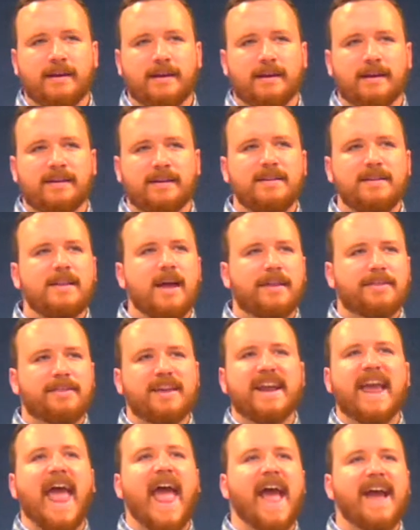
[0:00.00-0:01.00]
Nothing
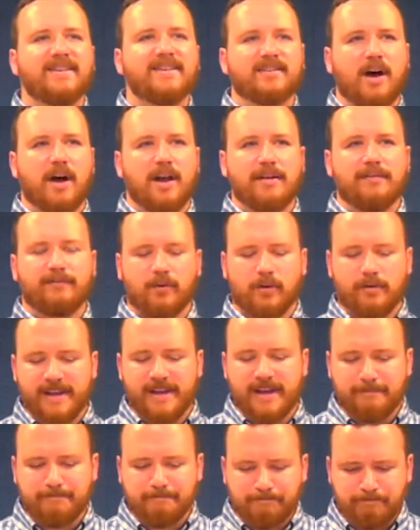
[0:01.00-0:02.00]
hangs on it for
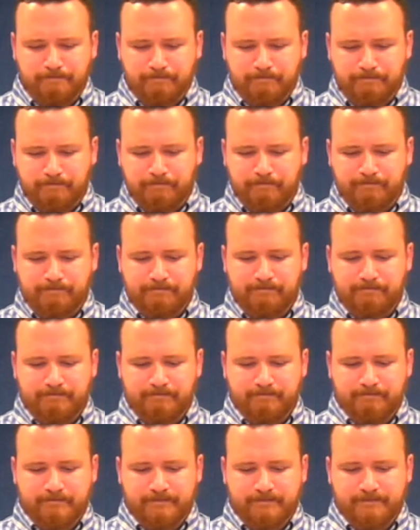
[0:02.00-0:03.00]
me.
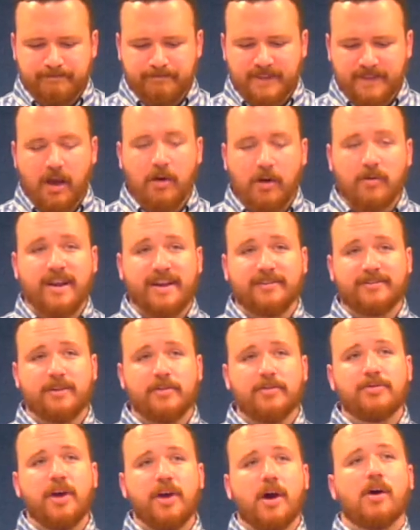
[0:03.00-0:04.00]
Okay, so
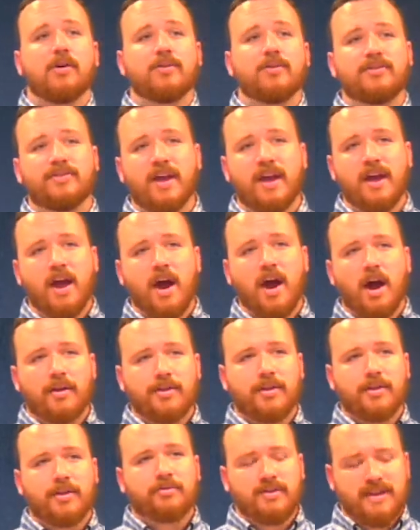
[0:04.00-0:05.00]
those are
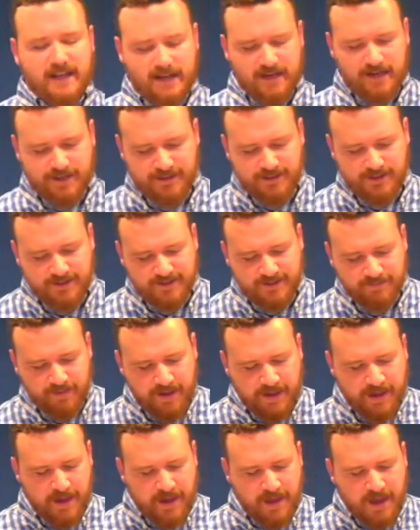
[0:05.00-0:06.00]
the three conditions.
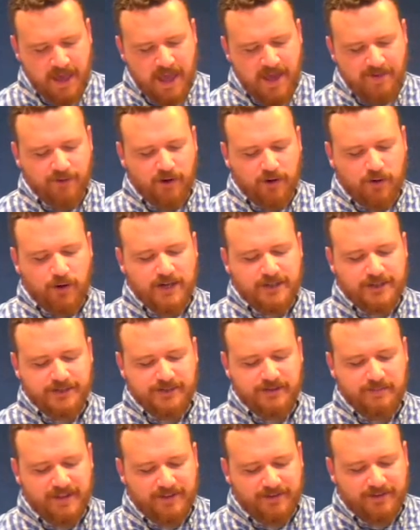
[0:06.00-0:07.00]
If a
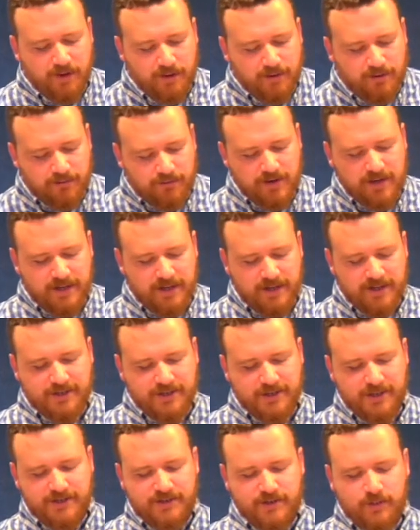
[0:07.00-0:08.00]
question meets those three
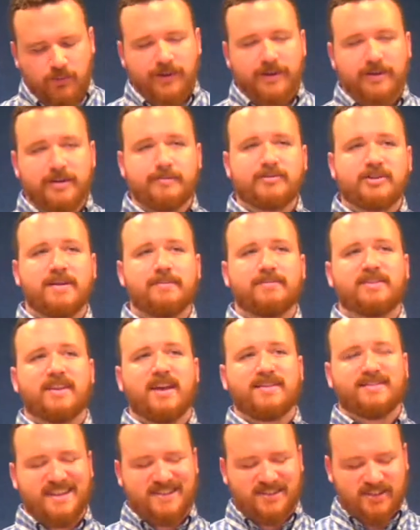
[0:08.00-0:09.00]
conditions, William James
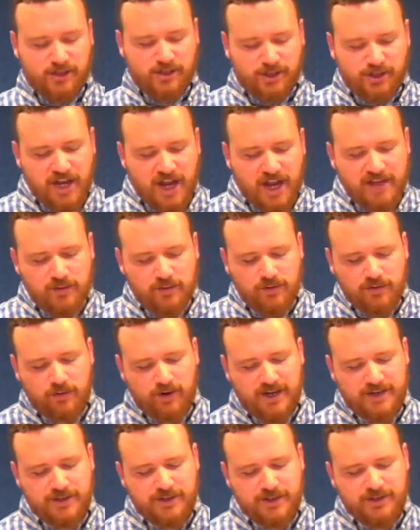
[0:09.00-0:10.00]
says it's a genuine
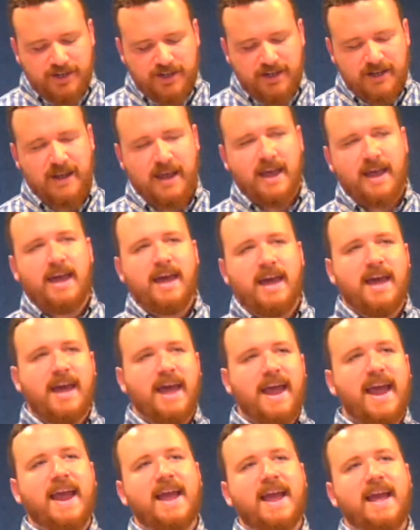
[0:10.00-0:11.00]
question,
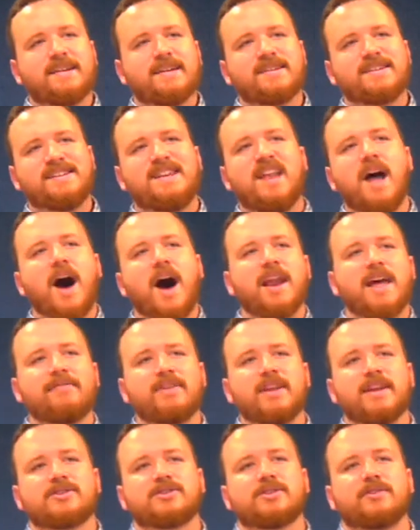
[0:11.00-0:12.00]
and
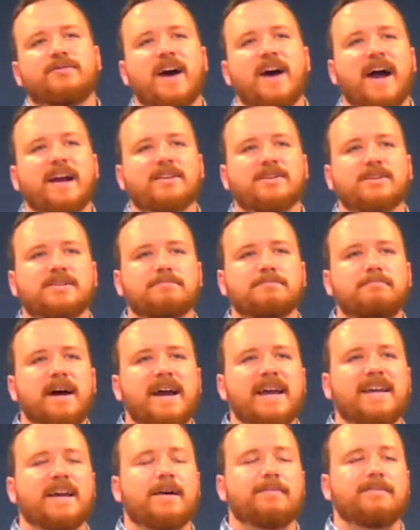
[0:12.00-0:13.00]
non-evidential factors
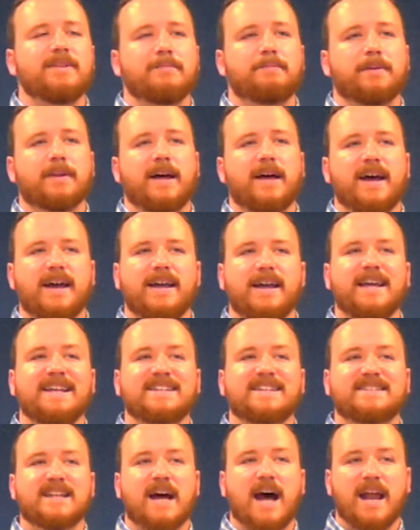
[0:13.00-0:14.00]
might come into play in
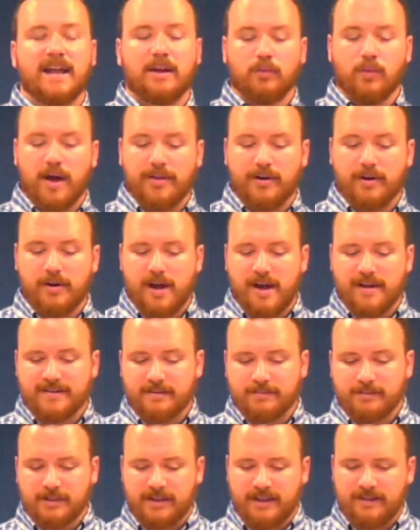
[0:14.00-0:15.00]
deciding whether or not to
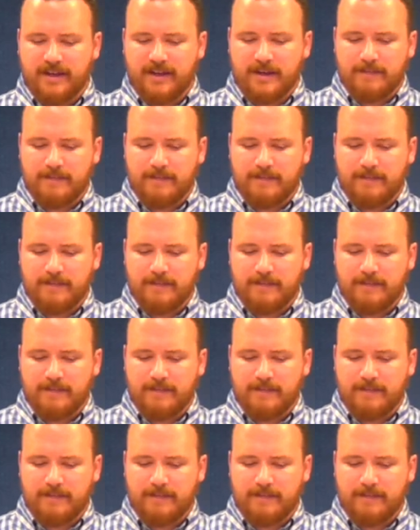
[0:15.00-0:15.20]
believe it.